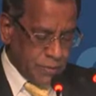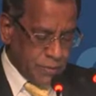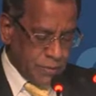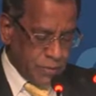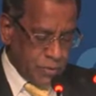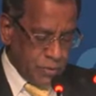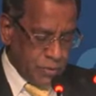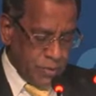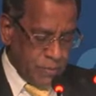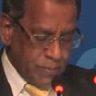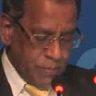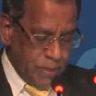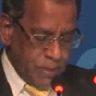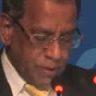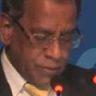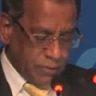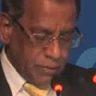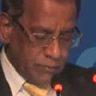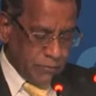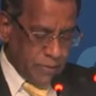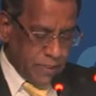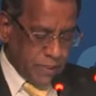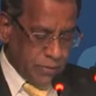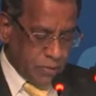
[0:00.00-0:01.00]
to be part
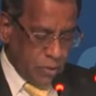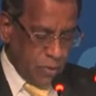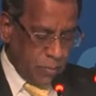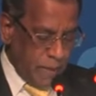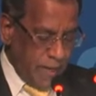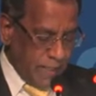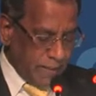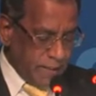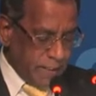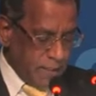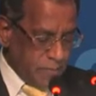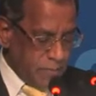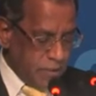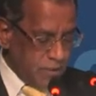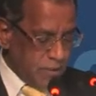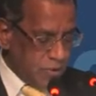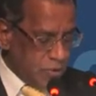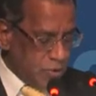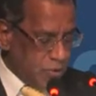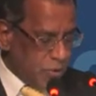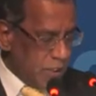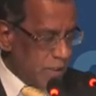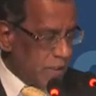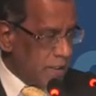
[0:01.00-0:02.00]
of this commendable
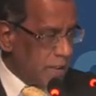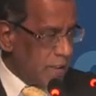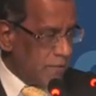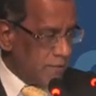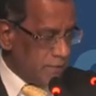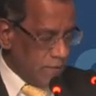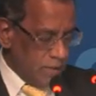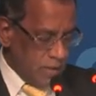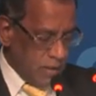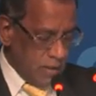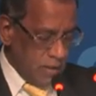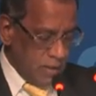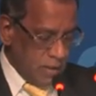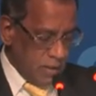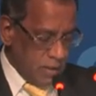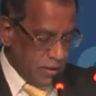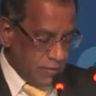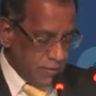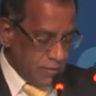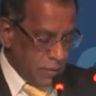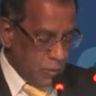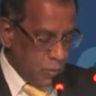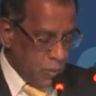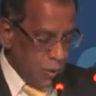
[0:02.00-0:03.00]
initiative of
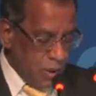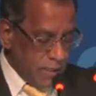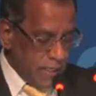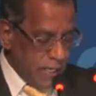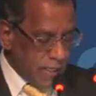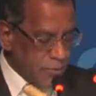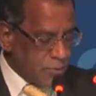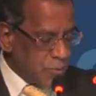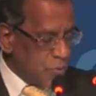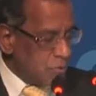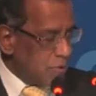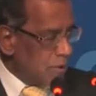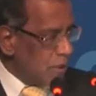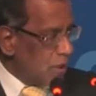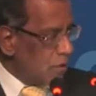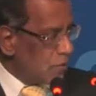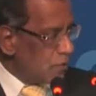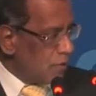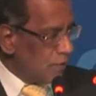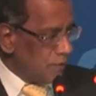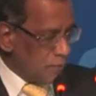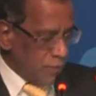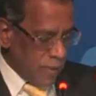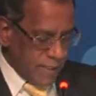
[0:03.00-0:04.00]
the World
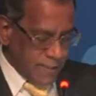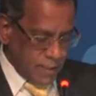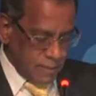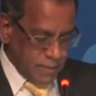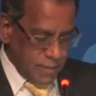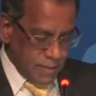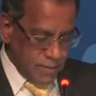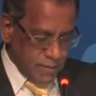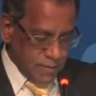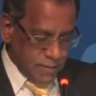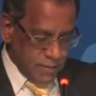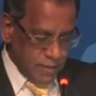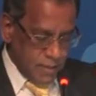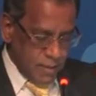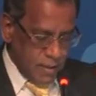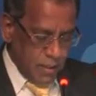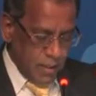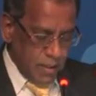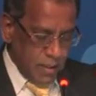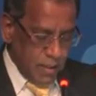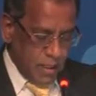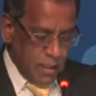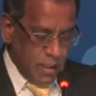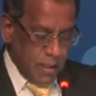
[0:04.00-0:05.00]
Association for SMEs
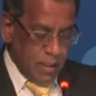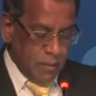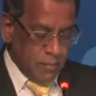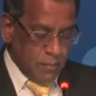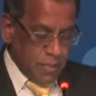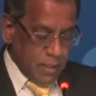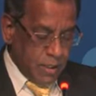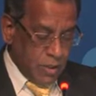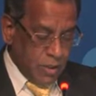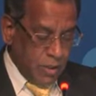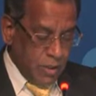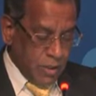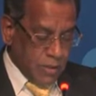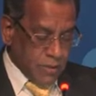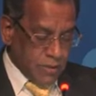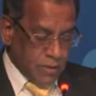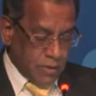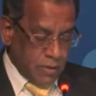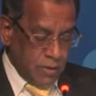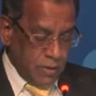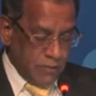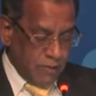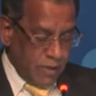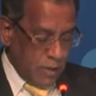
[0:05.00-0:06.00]
because
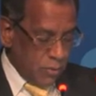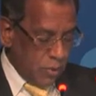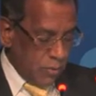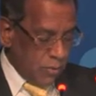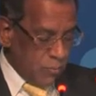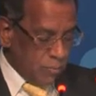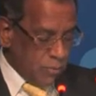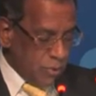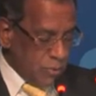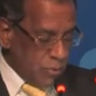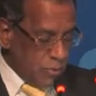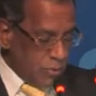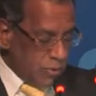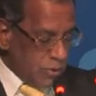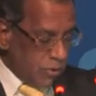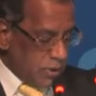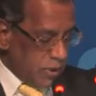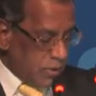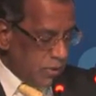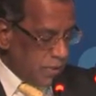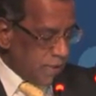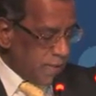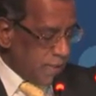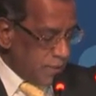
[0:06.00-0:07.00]
of our mutual
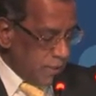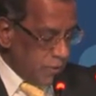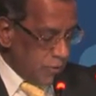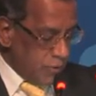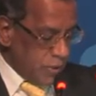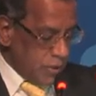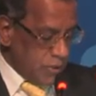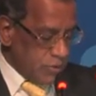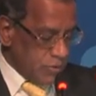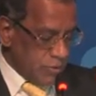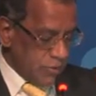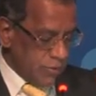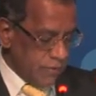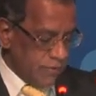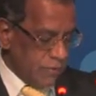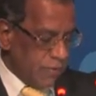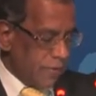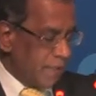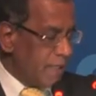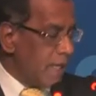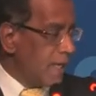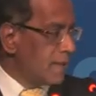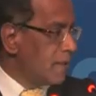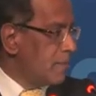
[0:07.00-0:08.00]
consideration for
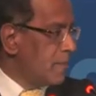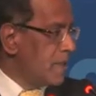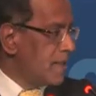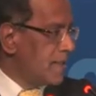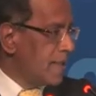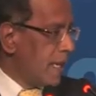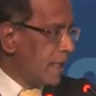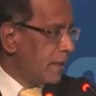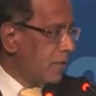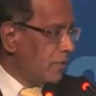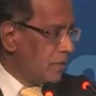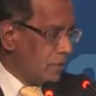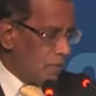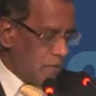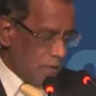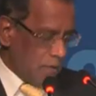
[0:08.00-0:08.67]
the SME sector.